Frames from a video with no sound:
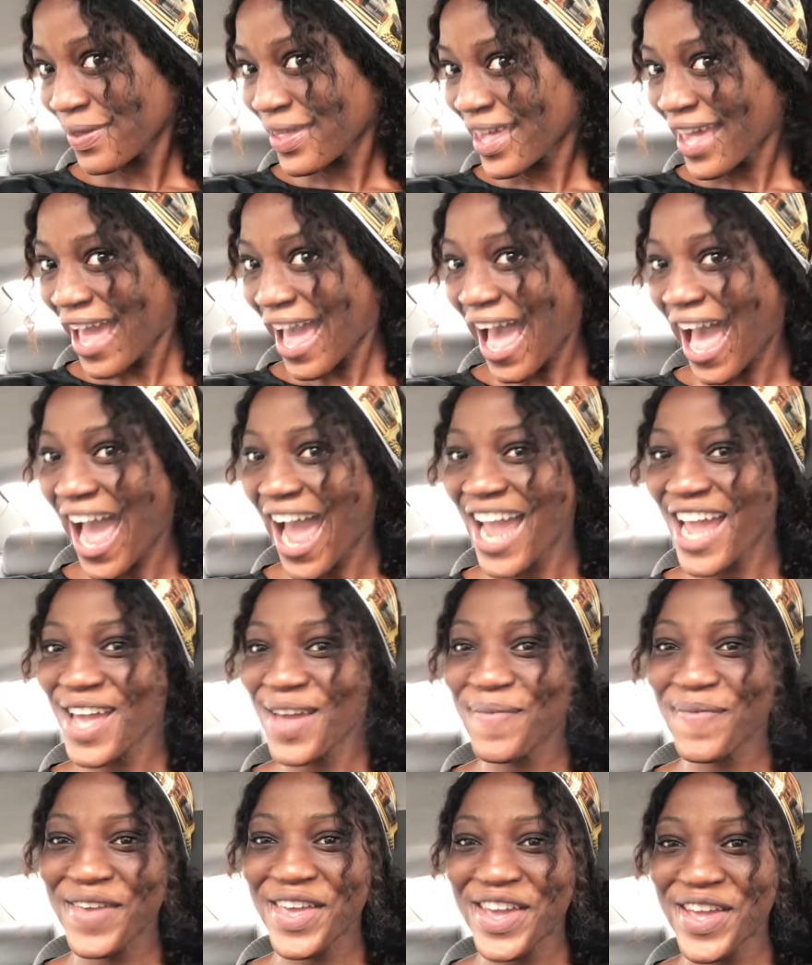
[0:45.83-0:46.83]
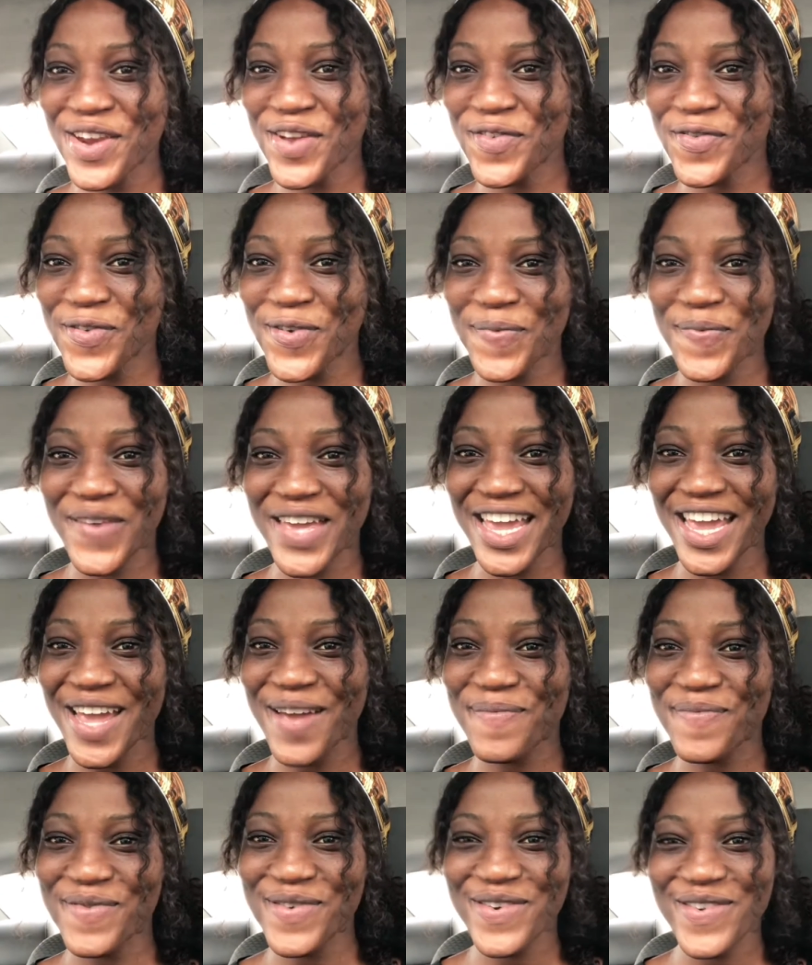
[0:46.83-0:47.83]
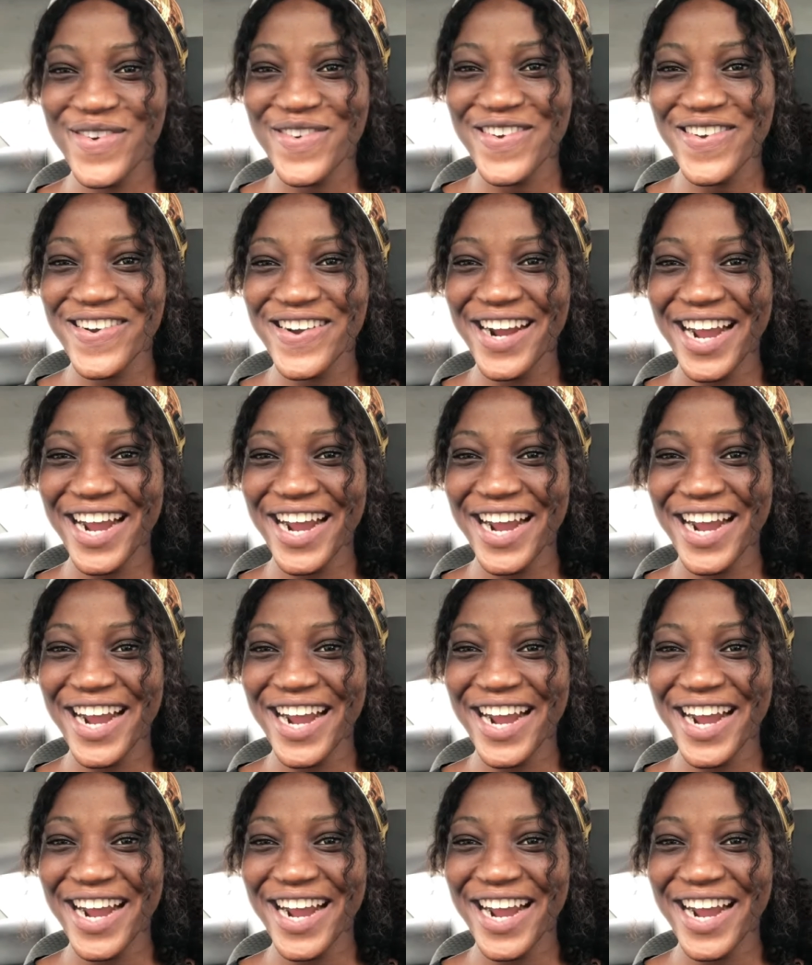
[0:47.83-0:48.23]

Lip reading: Hi, beautiful people.